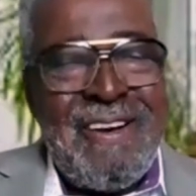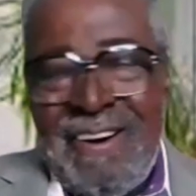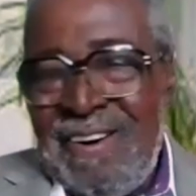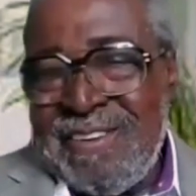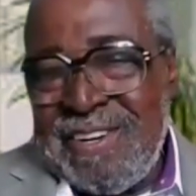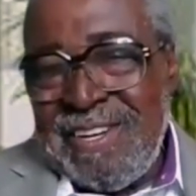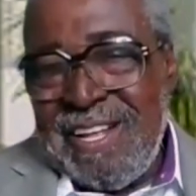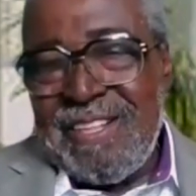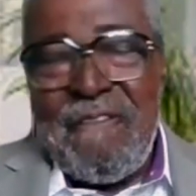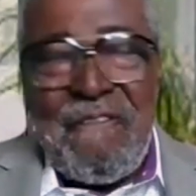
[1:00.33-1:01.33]
on
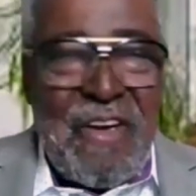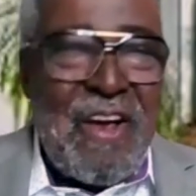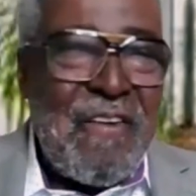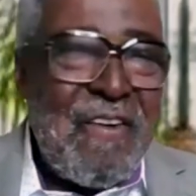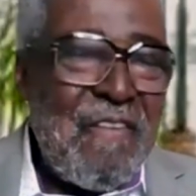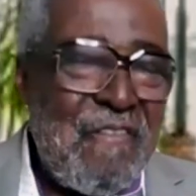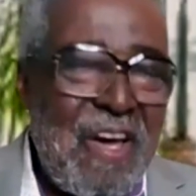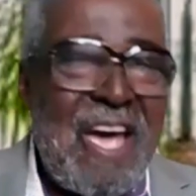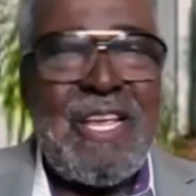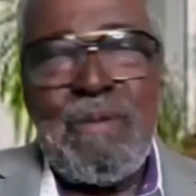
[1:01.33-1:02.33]
another very
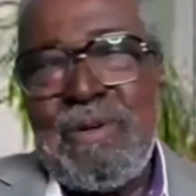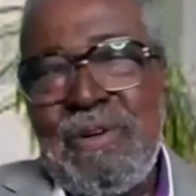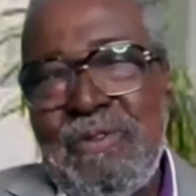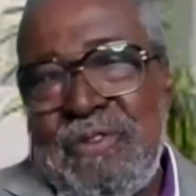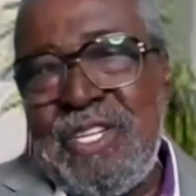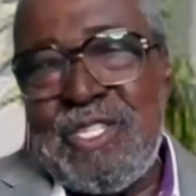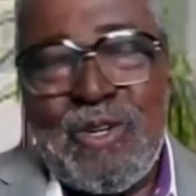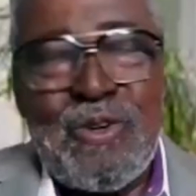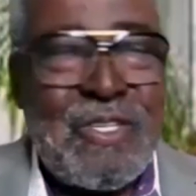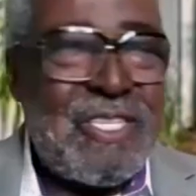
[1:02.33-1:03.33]
valuable
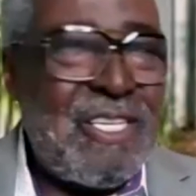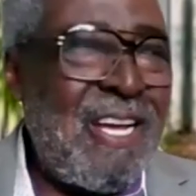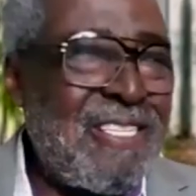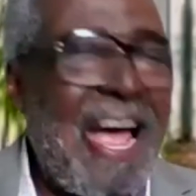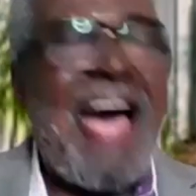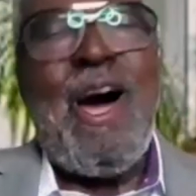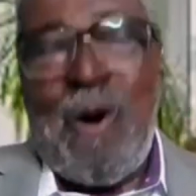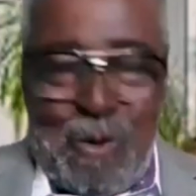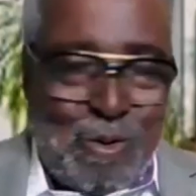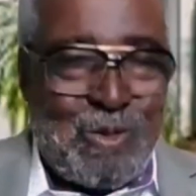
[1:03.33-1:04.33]
resource that's
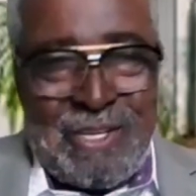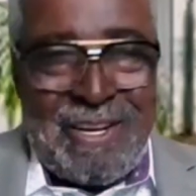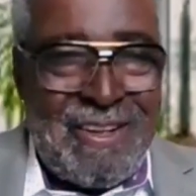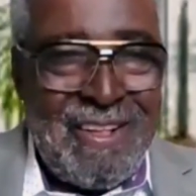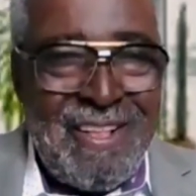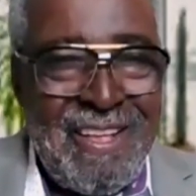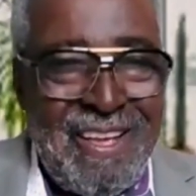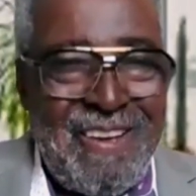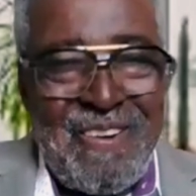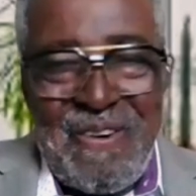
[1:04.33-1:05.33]
housed
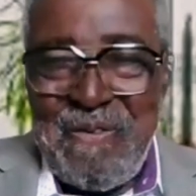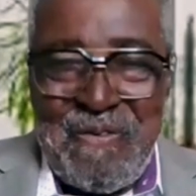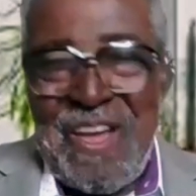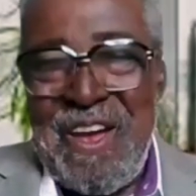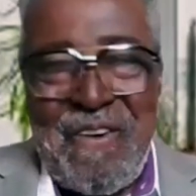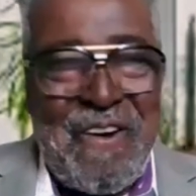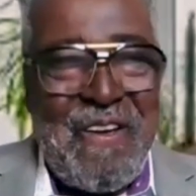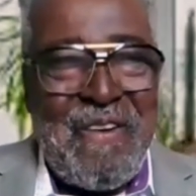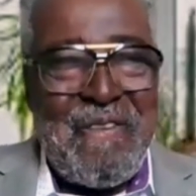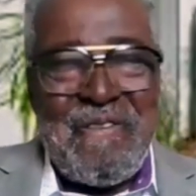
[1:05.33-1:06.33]
in a
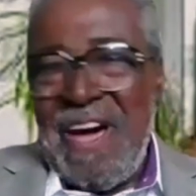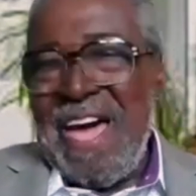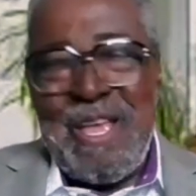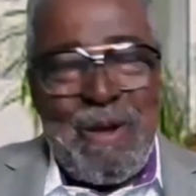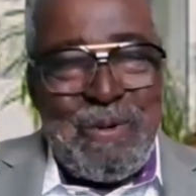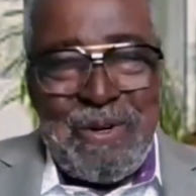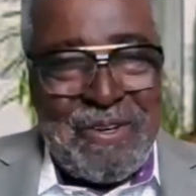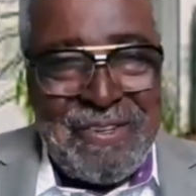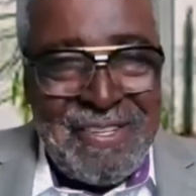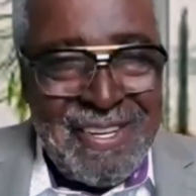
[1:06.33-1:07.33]
very
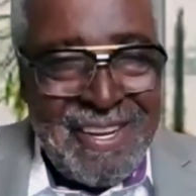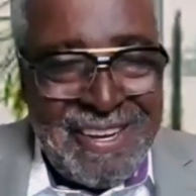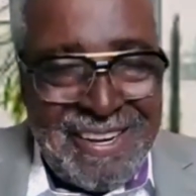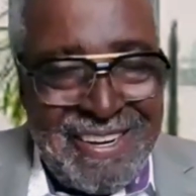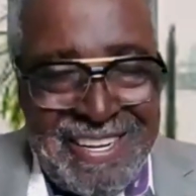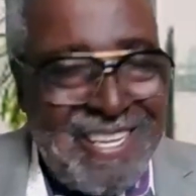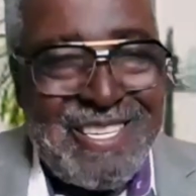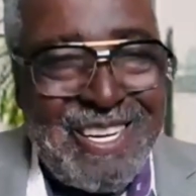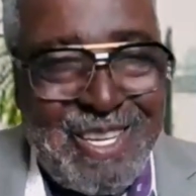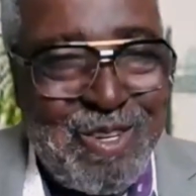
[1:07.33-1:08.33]
valuable
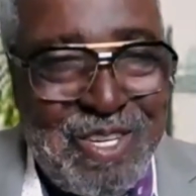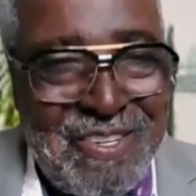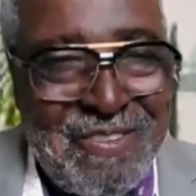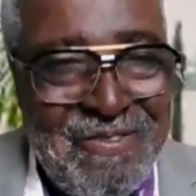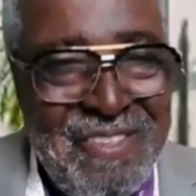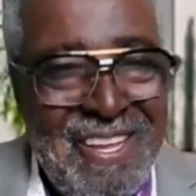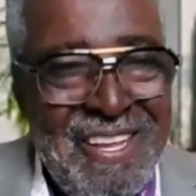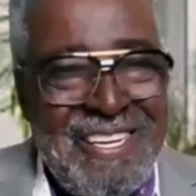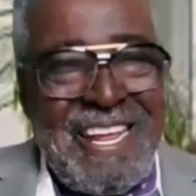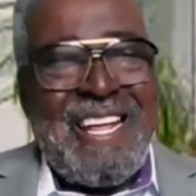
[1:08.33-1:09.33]
institution
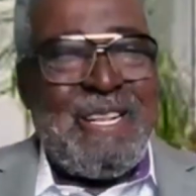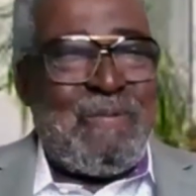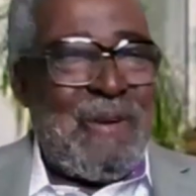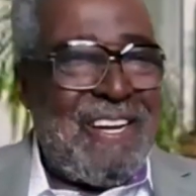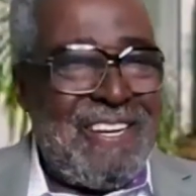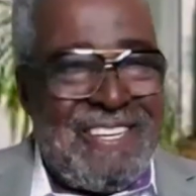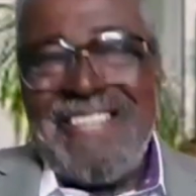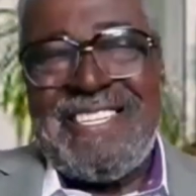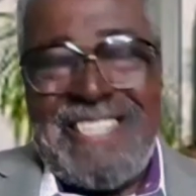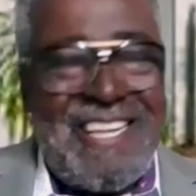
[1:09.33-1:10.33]
that has been a
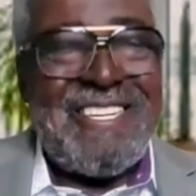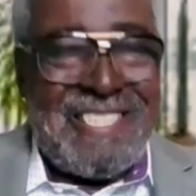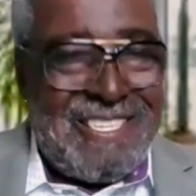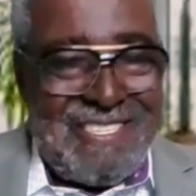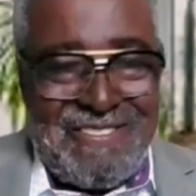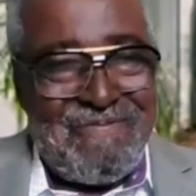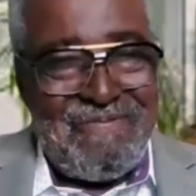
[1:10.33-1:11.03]
good citizen